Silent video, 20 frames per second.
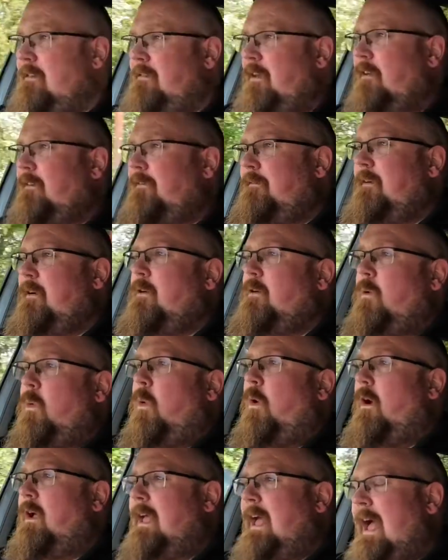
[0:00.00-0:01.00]
does feel
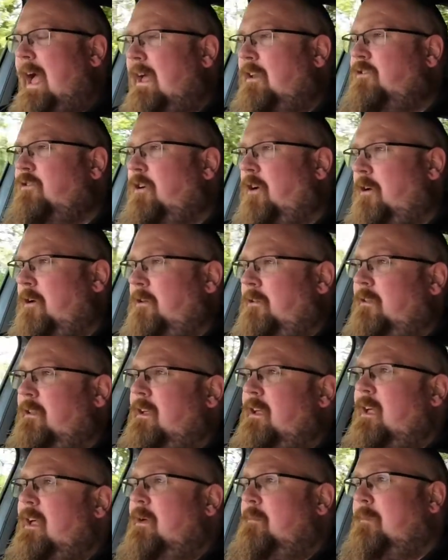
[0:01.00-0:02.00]
quite agile.
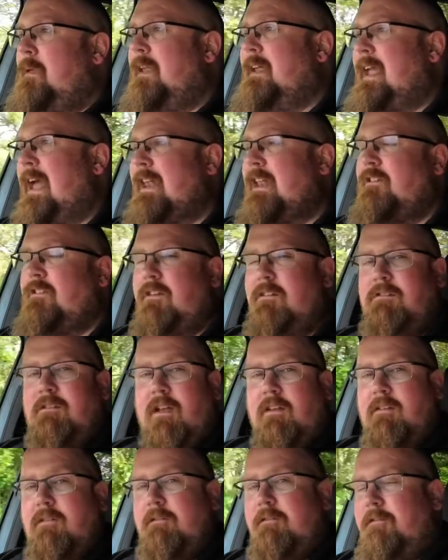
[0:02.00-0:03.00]
But again, it just
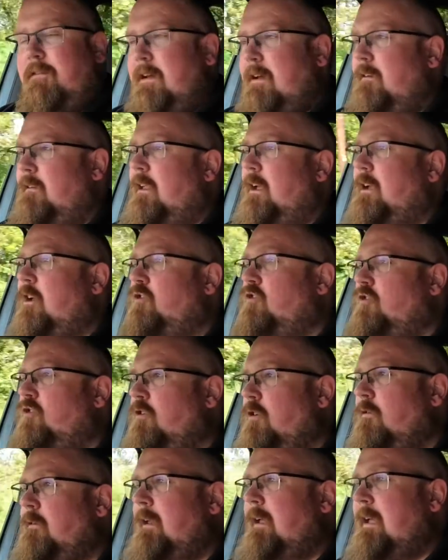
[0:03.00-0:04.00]
doesn't feel like a
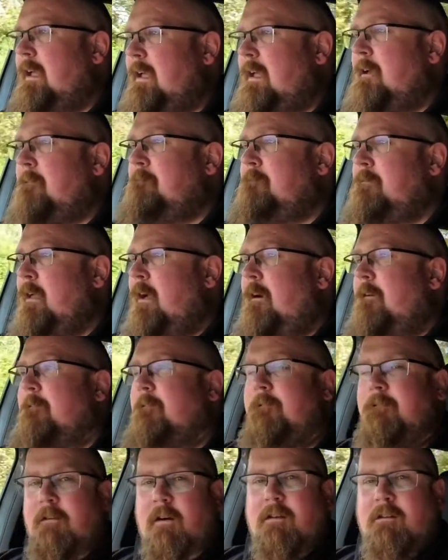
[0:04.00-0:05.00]
truly
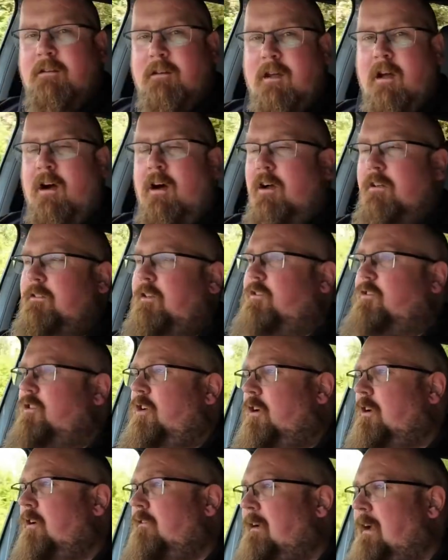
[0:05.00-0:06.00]
fun car to
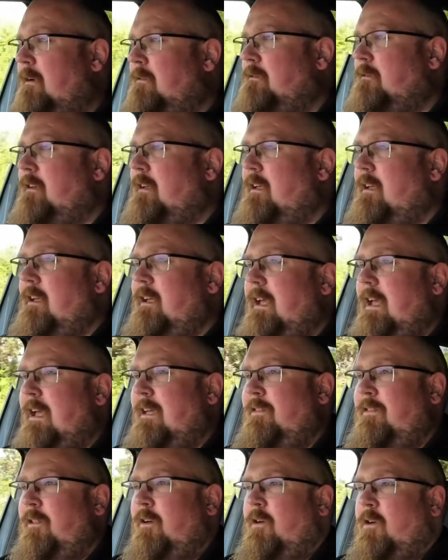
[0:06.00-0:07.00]
chuck around
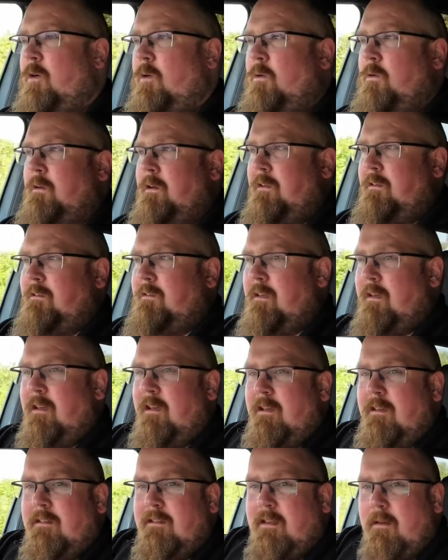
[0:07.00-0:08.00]
in the corners.
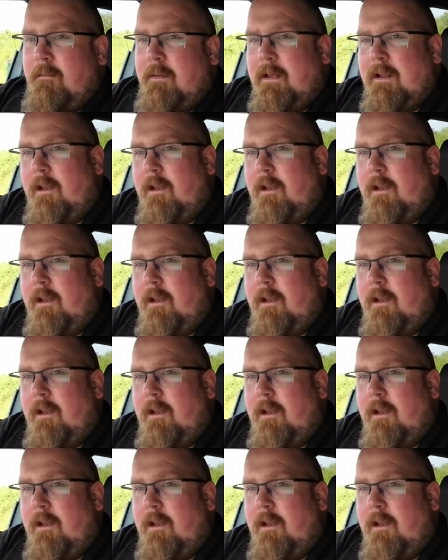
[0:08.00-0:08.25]
Something